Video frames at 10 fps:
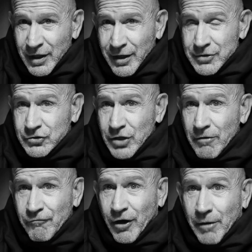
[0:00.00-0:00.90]

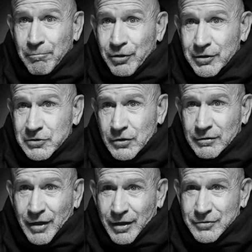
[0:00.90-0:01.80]
stuff up his
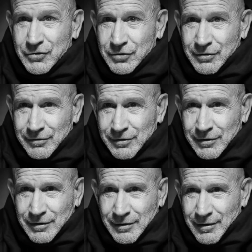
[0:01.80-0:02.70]
lust,
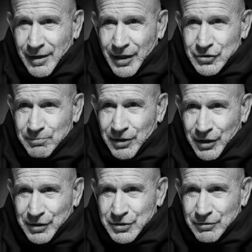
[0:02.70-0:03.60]
as
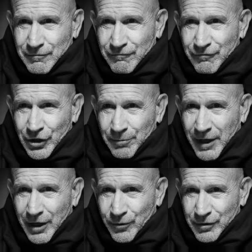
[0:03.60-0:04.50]
minutes fill up
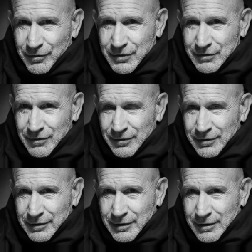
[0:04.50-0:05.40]
hours.
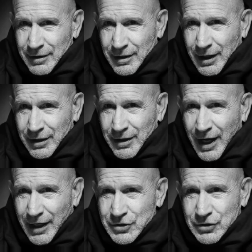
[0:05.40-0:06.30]
And
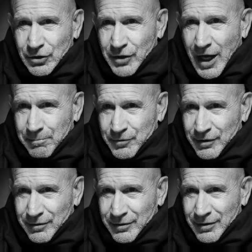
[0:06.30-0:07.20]
as their
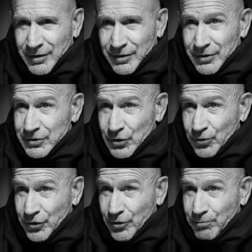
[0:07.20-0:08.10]
captain,
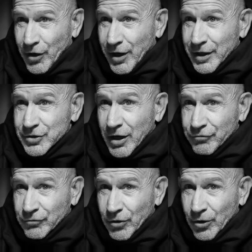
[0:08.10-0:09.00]
so their pride
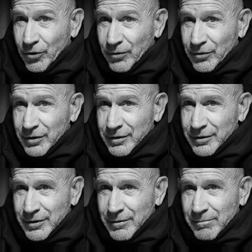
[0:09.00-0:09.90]
doth grow,
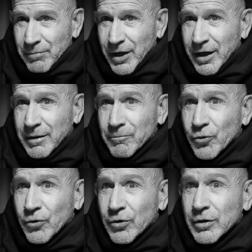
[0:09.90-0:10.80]
paying
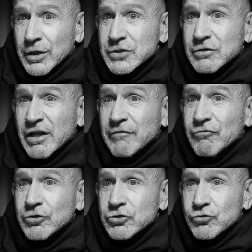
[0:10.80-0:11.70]
more
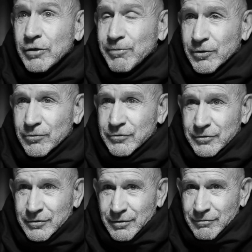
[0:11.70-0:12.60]
slavish tribute
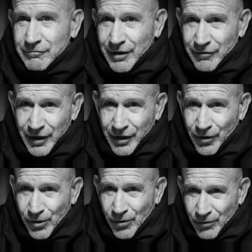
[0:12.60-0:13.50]
than they
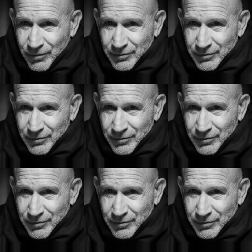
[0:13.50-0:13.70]
owe.